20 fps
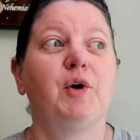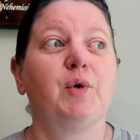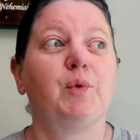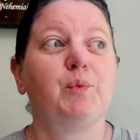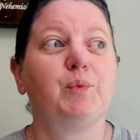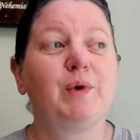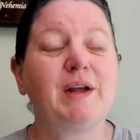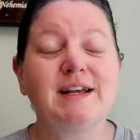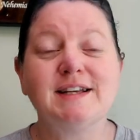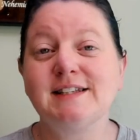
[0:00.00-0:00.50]

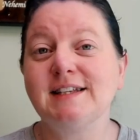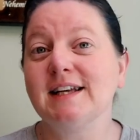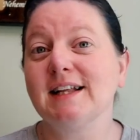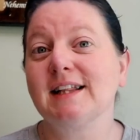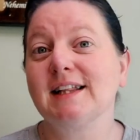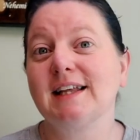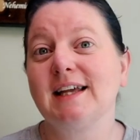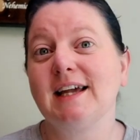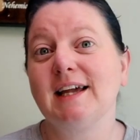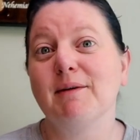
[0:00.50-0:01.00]

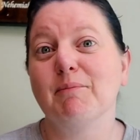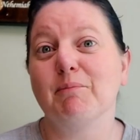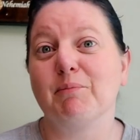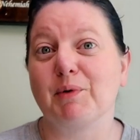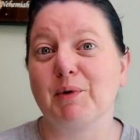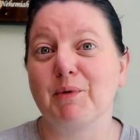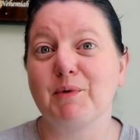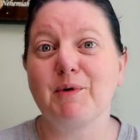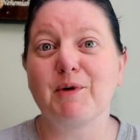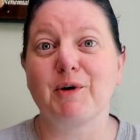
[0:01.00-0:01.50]
recently
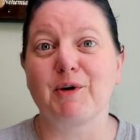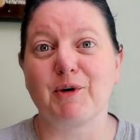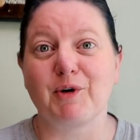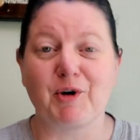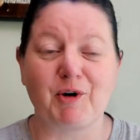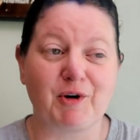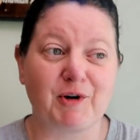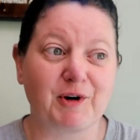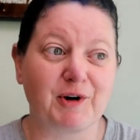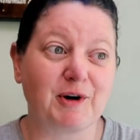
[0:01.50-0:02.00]
broke her
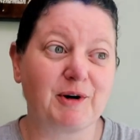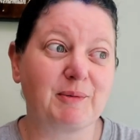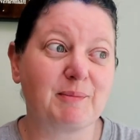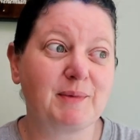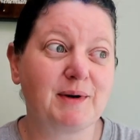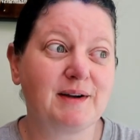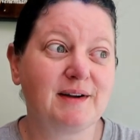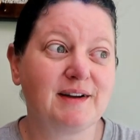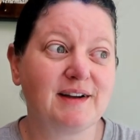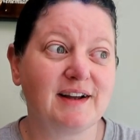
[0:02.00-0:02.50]

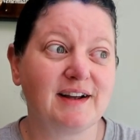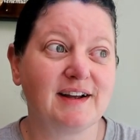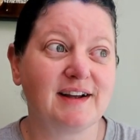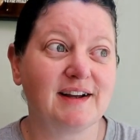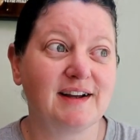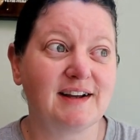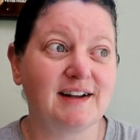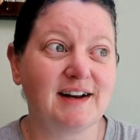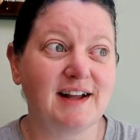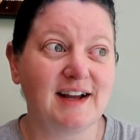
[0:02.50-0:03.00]
arm
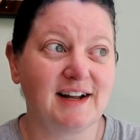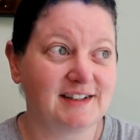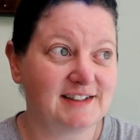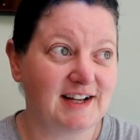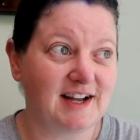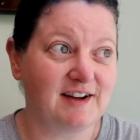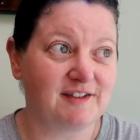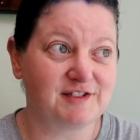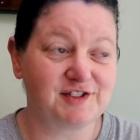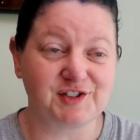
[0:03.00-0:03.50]
and had to
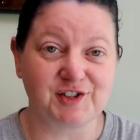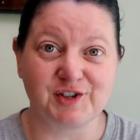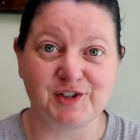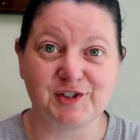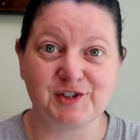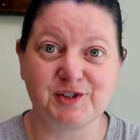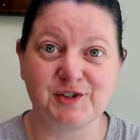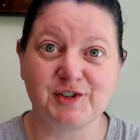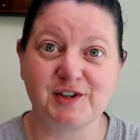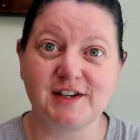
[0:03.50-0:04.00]
have
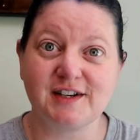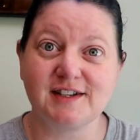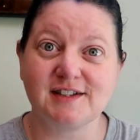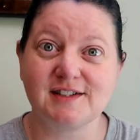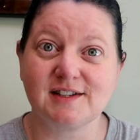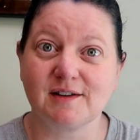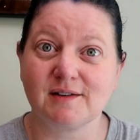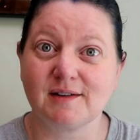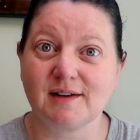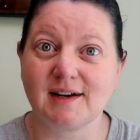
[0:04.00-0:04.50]
surgery,
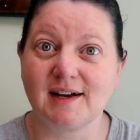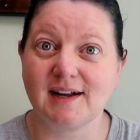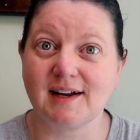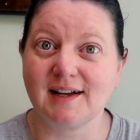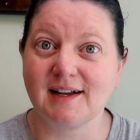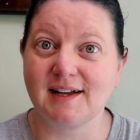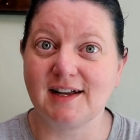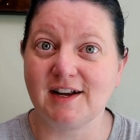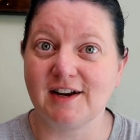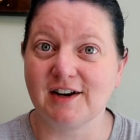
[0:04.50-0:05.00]
so we're
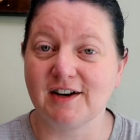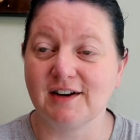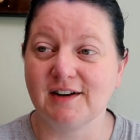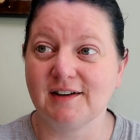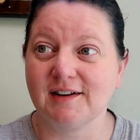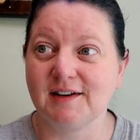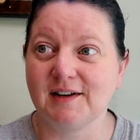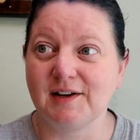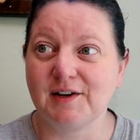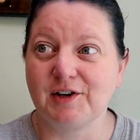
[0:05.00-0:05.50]
kind of here
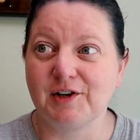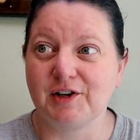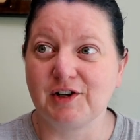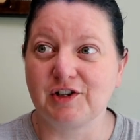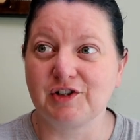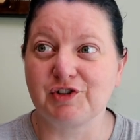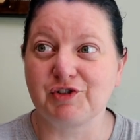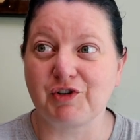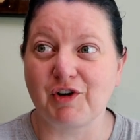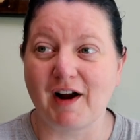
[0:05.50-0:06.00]

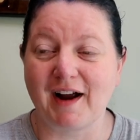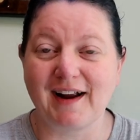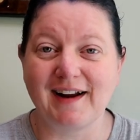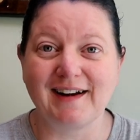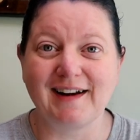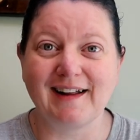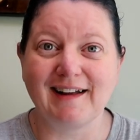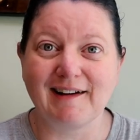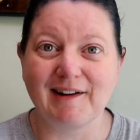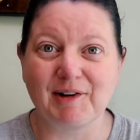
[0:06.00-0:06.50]

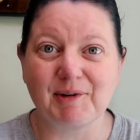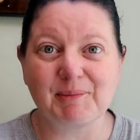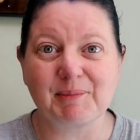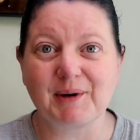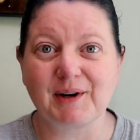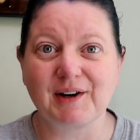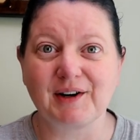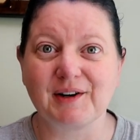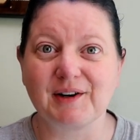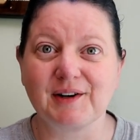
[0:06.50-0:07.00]
trying to help
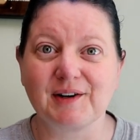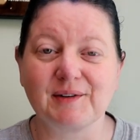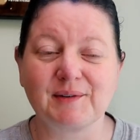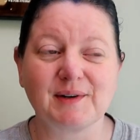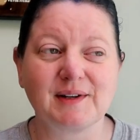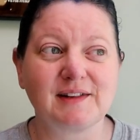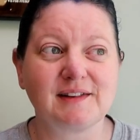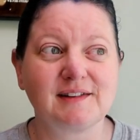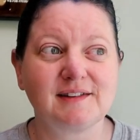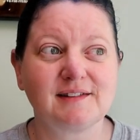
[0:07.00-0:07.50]
her
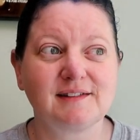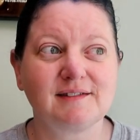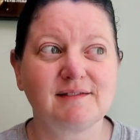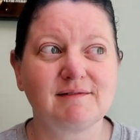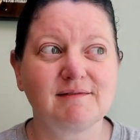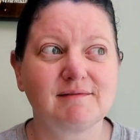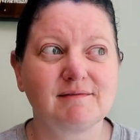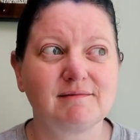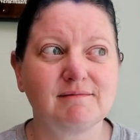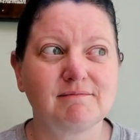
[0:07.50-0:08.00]
with
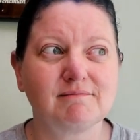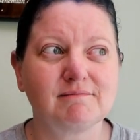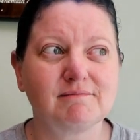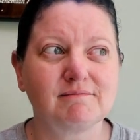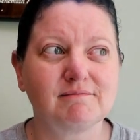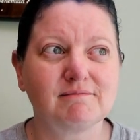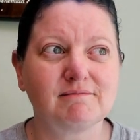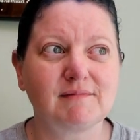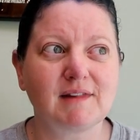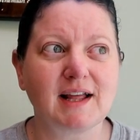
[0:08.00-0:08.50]

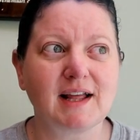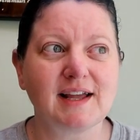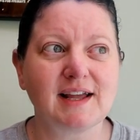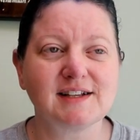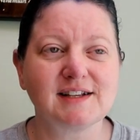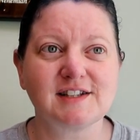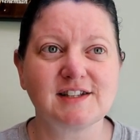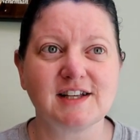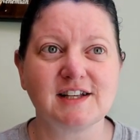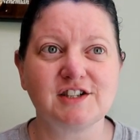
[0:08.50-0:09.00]

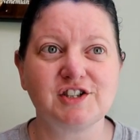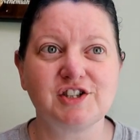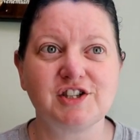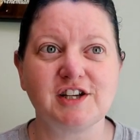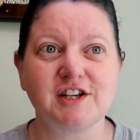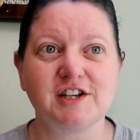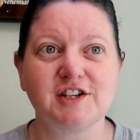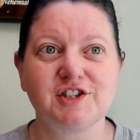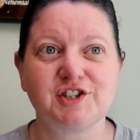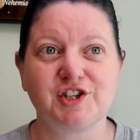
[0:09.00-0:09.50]
things that
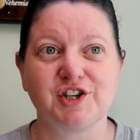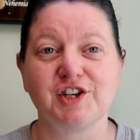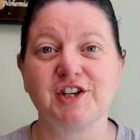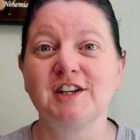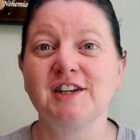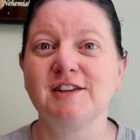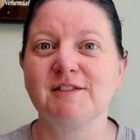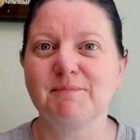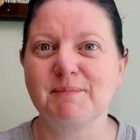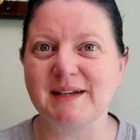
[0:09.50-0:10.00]
she
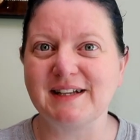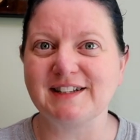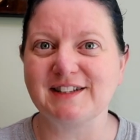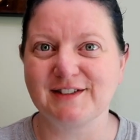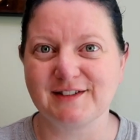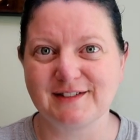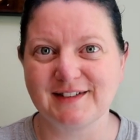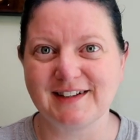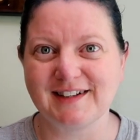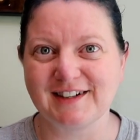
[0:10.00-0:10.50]
shouldn't be
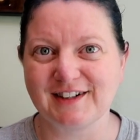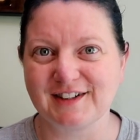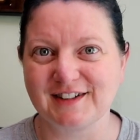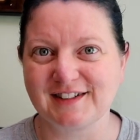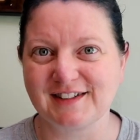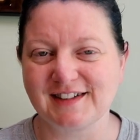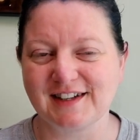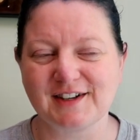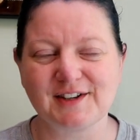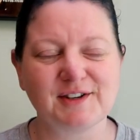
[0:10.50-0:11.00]
doing
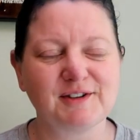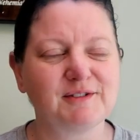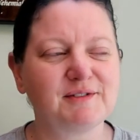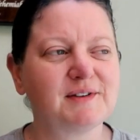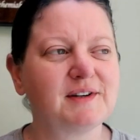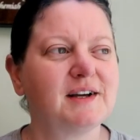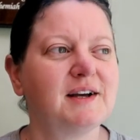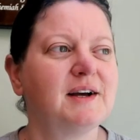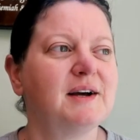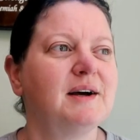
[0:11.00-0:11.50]
herself.
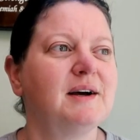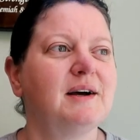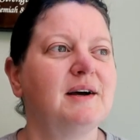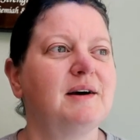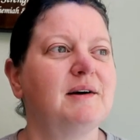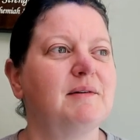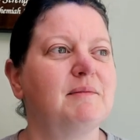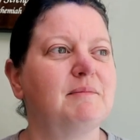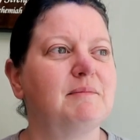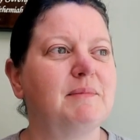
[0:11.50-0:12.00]

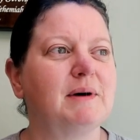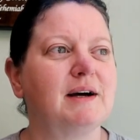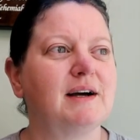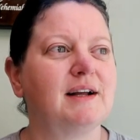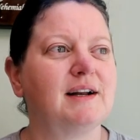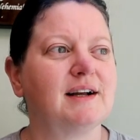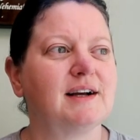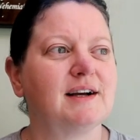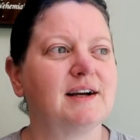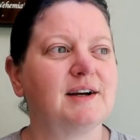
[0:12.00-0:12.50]

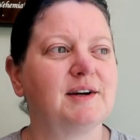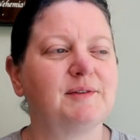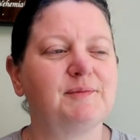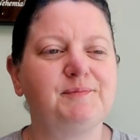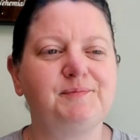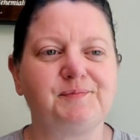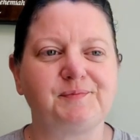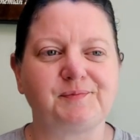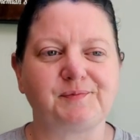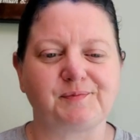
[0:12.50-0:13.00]
But uh,
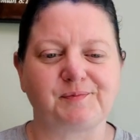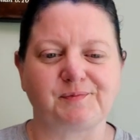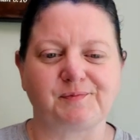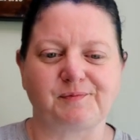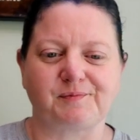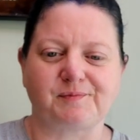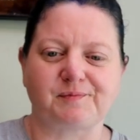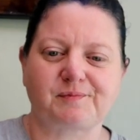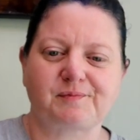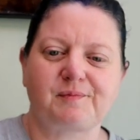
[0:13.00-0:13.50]

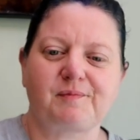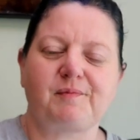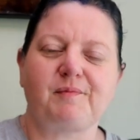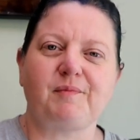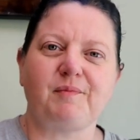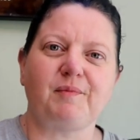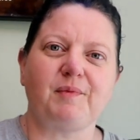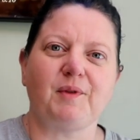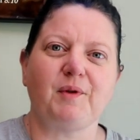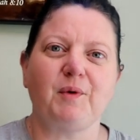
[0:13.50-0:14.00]

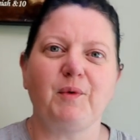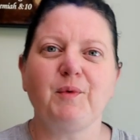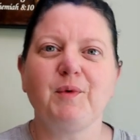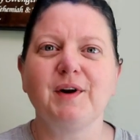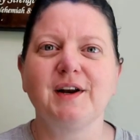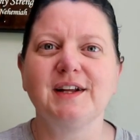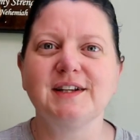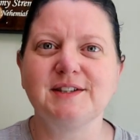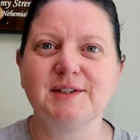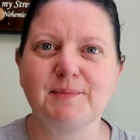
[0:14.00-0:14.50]

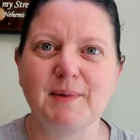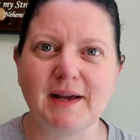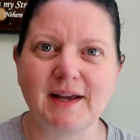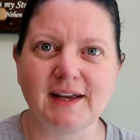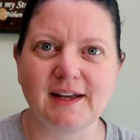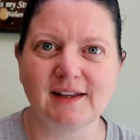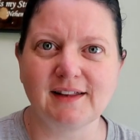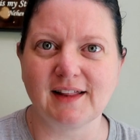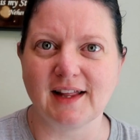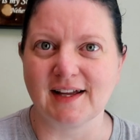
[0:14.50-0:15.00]
wanted to
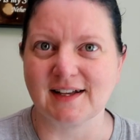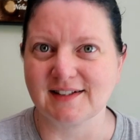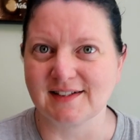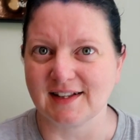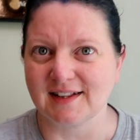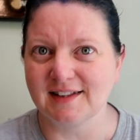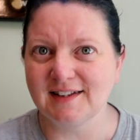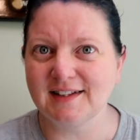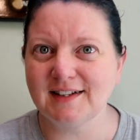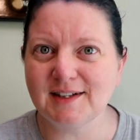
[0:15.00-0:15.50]
make things a
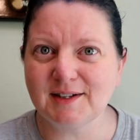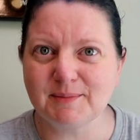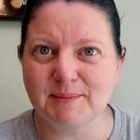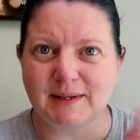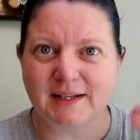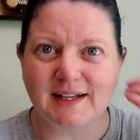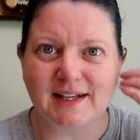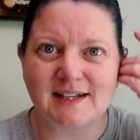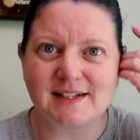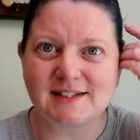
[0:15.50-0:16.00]
little
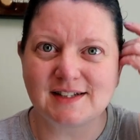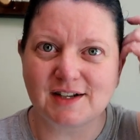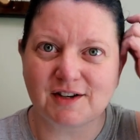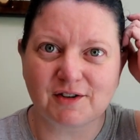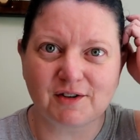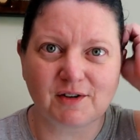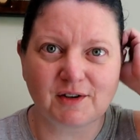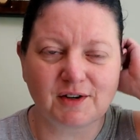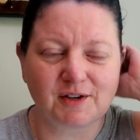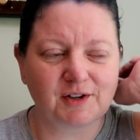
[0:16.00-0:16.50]
bit
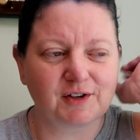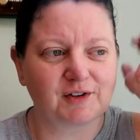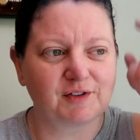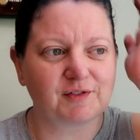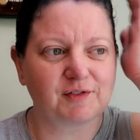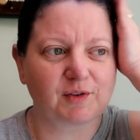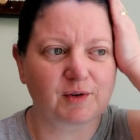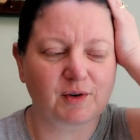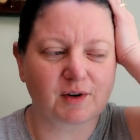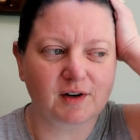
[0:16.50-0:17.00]
easier on her
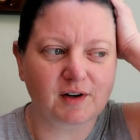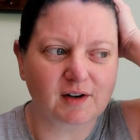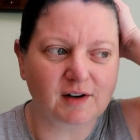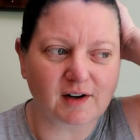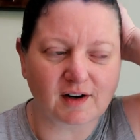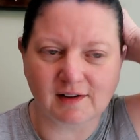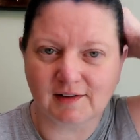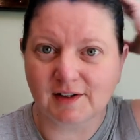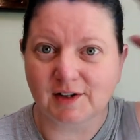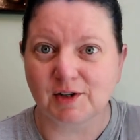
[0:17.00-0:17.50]
for
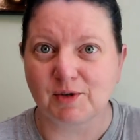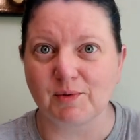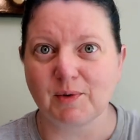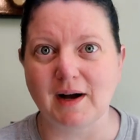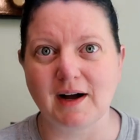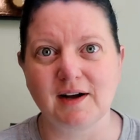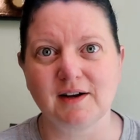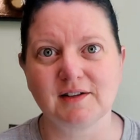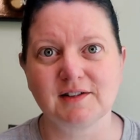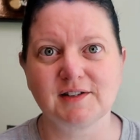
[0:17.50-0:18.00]
a little
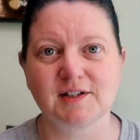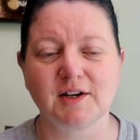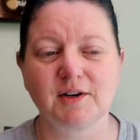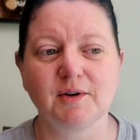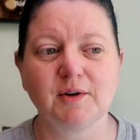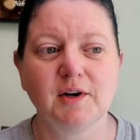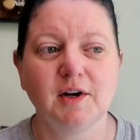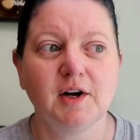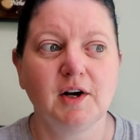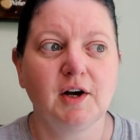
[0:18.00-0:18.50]
while.
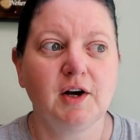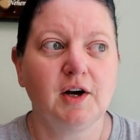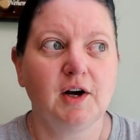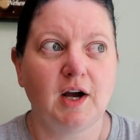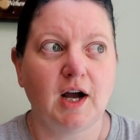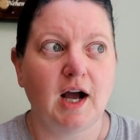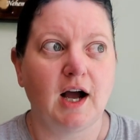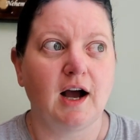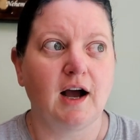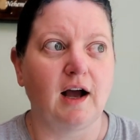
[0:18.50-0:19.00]
So
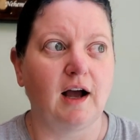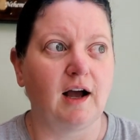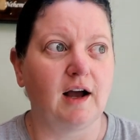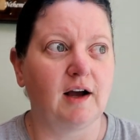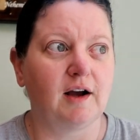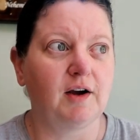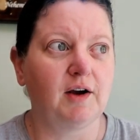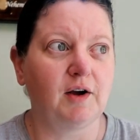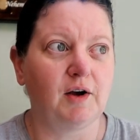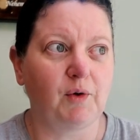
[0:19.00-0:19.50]

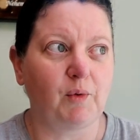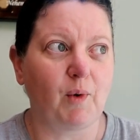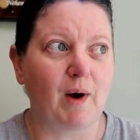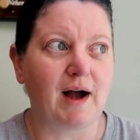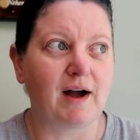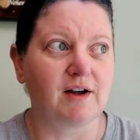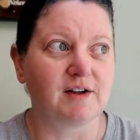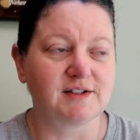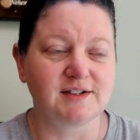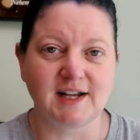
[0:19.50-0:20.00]
uh,
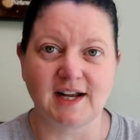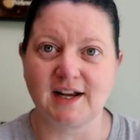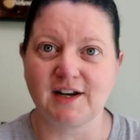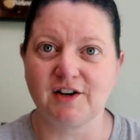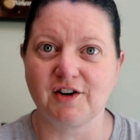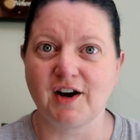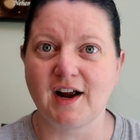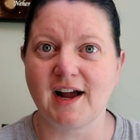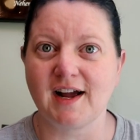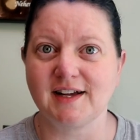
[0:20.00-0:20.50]
while
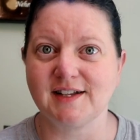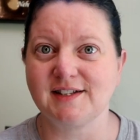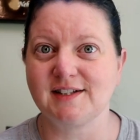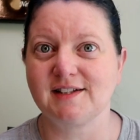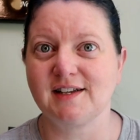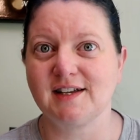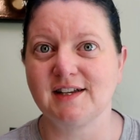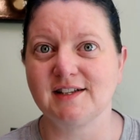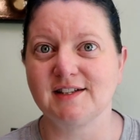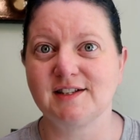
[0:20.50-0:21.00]
Xander has
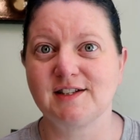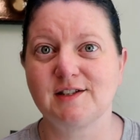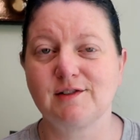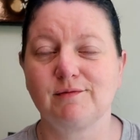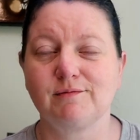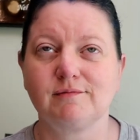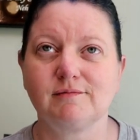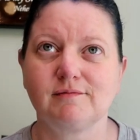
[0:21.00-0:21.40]
his